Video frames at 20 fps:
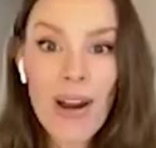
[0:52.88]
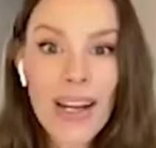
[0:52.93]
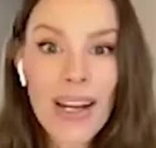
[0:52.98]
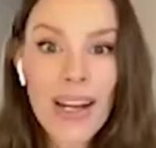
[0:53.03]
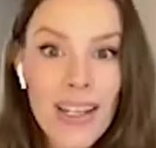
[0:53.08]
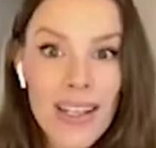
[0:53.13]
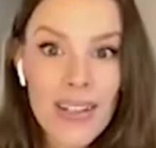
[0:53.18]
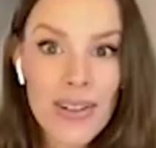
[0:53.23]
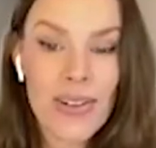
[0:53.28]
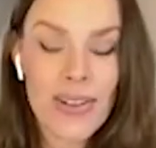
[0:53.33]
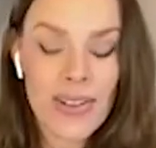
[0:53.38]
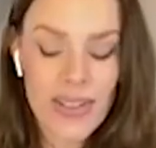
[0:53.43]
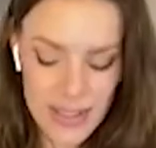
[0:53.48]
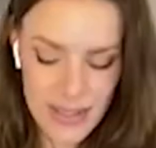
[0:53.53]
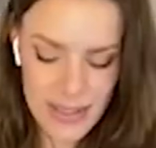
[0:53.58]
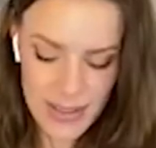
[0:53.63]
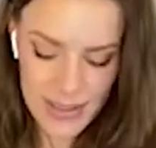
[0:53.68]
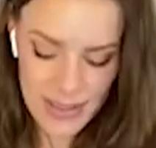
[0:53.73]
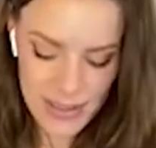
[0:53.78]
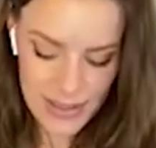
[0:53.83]
are you?
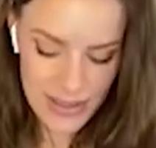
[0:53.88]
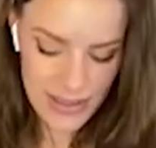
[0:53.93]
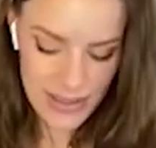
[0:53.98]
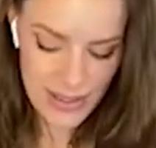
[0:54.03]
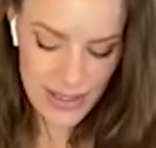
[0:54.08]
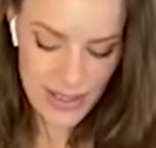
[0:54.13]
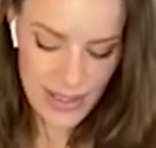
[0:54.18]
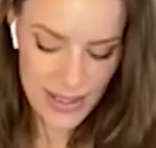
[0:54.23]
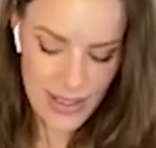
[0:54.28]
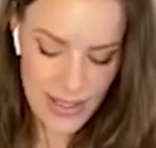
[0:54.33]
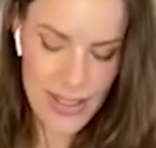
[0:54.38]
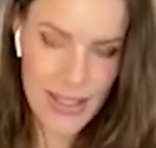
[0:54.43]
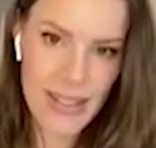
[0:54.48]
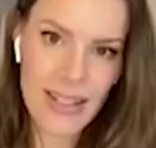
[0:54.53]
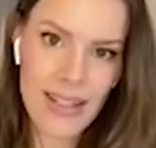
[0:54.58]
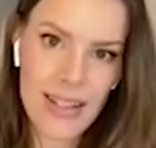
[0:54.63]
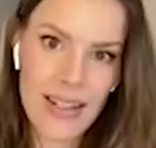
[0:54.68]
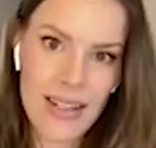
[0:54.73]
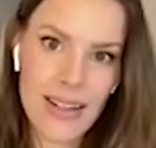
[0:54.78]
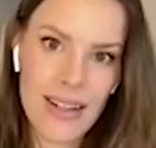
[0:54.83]
I'm
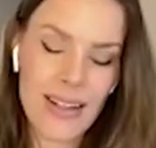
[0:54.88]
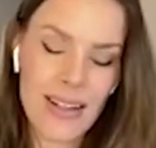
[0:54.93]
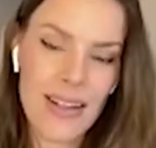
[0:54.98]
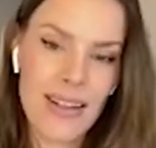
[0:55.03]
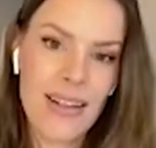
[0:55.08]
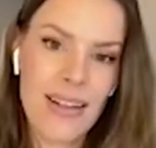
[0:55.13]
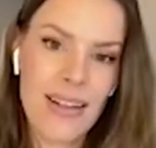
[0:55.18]
good.